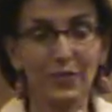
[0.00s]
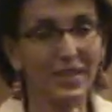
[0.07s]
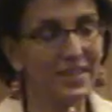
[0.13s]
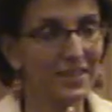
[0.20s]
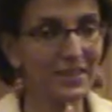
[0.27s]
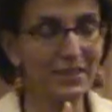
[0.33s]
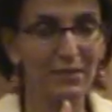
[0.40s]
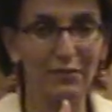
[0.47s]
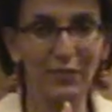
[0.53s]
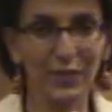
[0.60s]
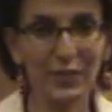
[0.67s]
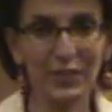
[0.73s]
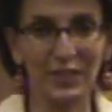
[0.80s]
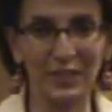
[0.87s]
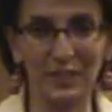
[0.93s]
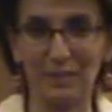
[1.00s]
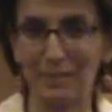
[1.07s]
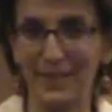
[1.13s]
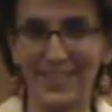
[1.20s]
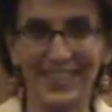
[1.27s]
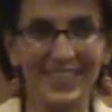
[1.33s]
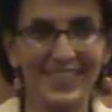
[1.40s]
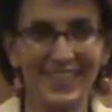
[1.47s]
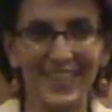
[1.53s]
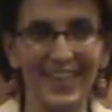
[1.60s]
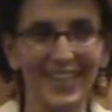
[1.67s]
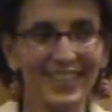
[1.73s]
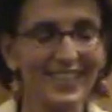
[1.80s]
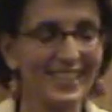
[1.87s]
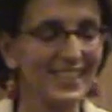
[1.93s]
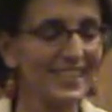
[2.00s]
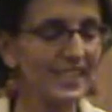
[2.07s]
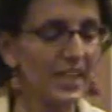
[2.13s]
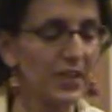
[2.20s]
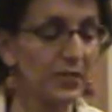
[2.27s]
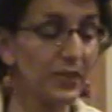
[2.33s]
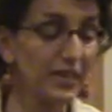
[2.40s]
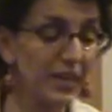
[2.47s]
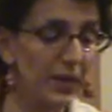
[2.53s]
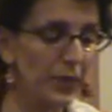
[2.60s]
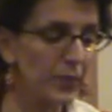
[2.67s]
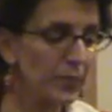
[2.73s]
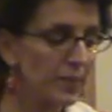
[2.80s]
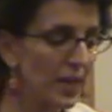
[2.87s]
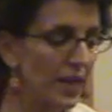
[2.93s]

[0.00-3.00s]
You can't, unfortunately, buy stocks in Sanrio.